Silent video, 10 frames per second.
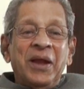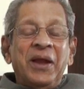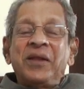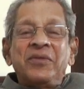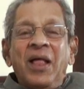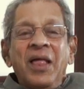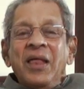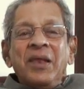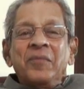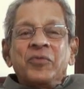It is not,
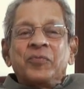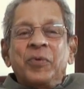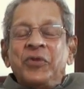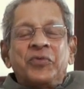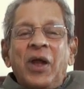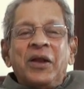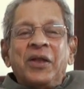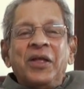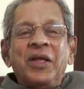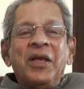
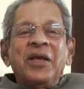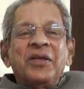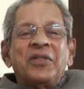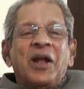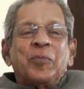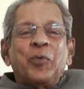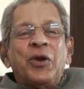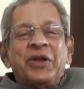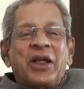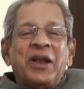spirituality is not a
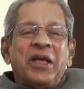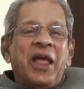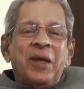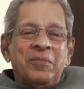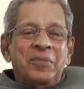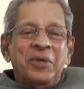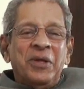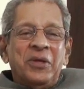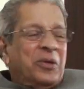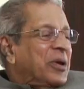political game.
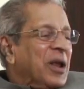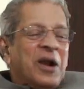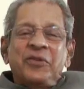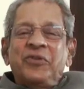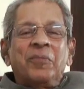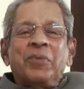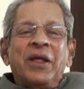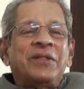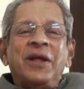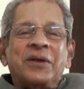You cannot jump
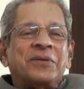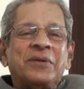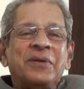like that.